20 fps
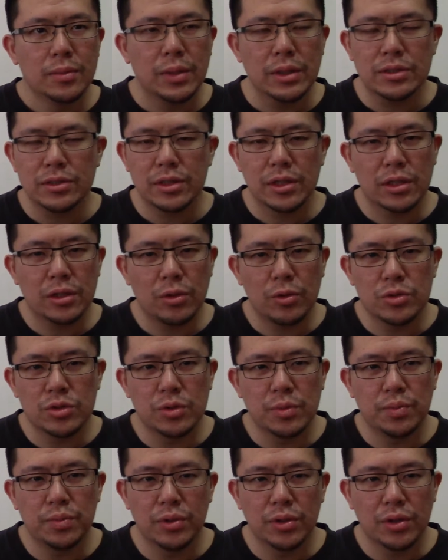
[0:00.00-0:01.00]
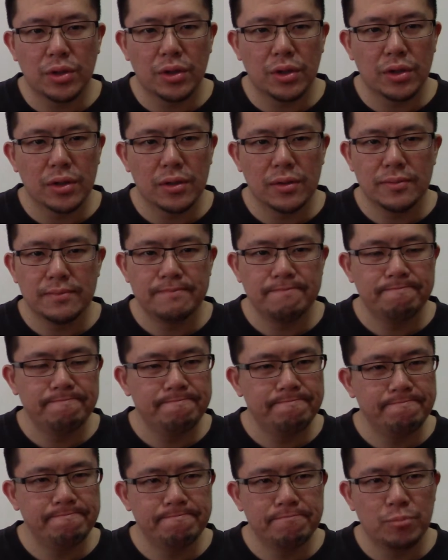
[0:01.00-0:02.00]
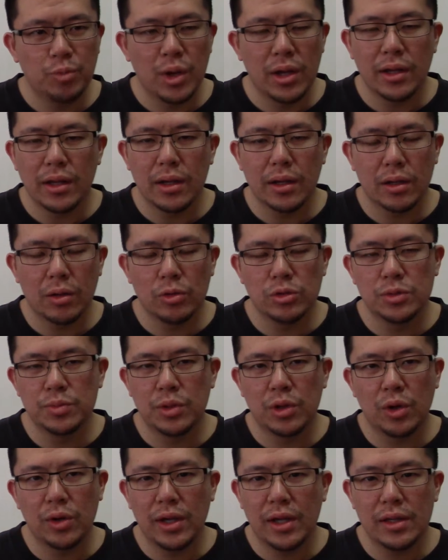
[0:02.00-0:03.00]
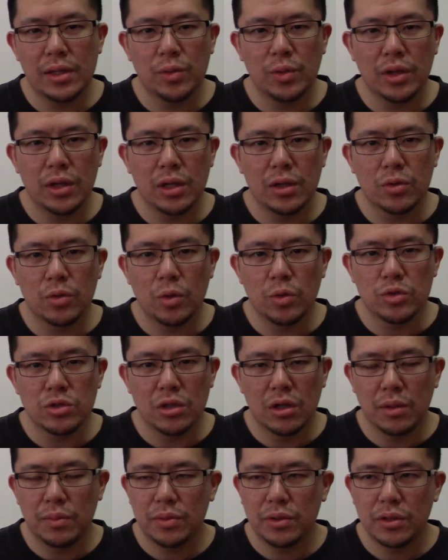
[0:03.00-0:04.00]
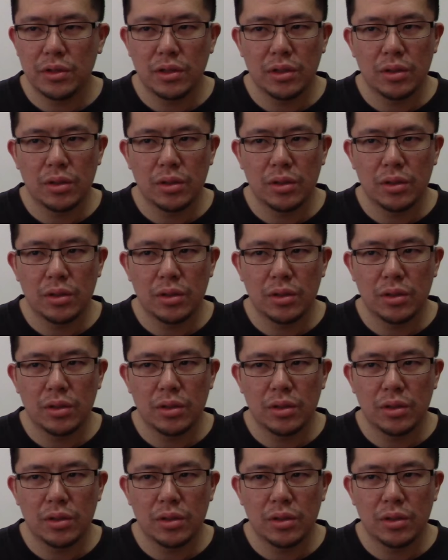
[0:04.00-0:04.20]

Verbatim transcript: basically close the book on when close the book on Andy when he grows up.